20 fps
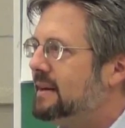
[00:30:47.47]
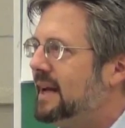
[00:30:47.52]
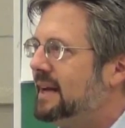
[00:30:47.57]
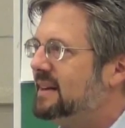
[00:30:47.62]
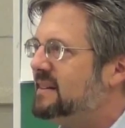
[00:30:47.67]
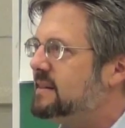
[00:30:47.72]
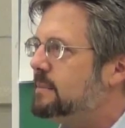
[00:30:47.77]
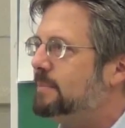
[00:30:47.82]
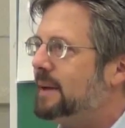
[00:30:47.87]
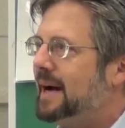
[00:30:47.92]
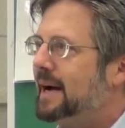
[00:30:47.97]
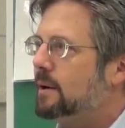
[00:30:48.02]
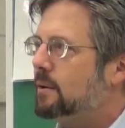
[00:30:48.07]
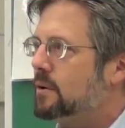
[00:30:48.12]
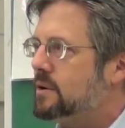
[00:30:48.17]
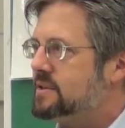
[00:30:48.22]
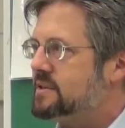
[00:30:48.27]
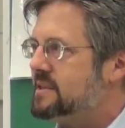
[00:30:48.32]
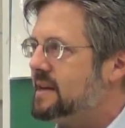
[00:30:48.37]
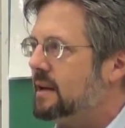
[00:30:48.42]
is a
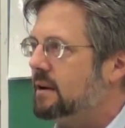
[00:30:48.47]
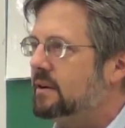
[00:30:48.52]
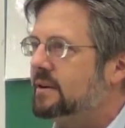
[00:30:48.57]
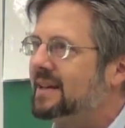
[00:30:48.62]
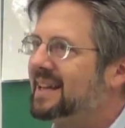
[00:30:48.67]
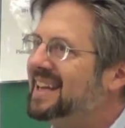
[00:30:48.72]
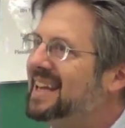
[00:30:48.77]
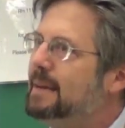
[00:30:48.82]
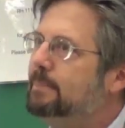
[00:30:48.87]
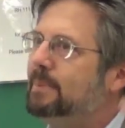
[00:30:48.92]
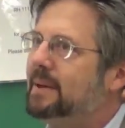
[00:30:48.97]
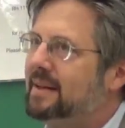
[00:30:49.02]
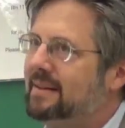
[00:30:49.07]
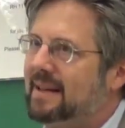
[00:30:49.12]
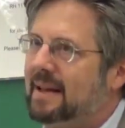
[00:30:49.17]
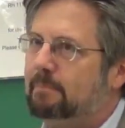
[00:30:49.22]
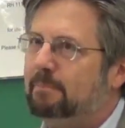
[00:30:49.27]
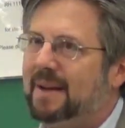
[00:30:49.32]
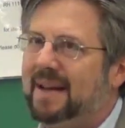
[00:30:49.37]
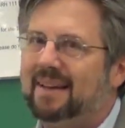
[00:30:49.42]
buyer or a seller to keep it
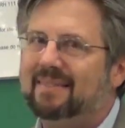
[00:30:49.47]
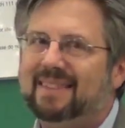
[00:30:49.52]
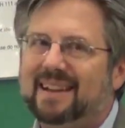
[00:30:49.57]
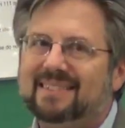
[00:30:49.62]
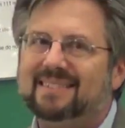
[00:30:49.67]
in that band.